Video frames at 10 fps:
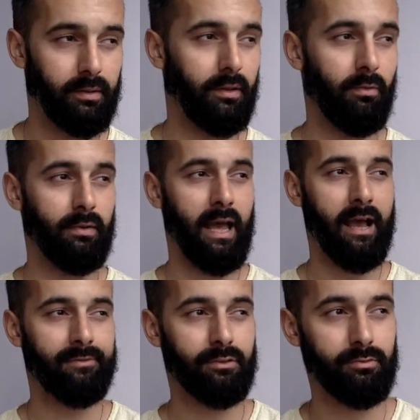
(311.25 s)
You don't
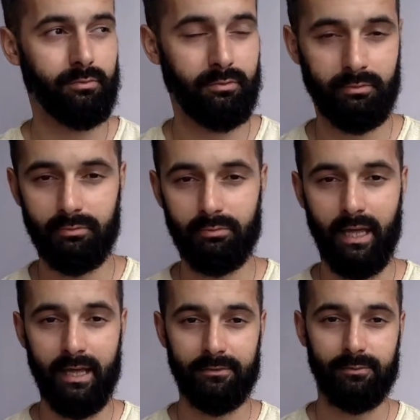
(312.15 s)
have to
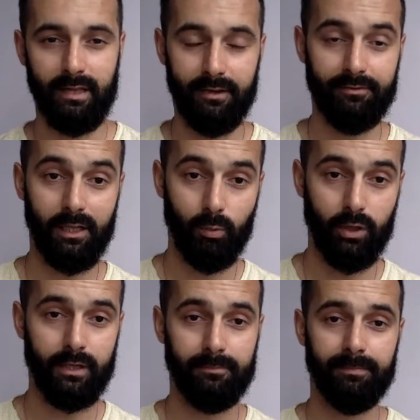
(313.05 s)
answer that filler word,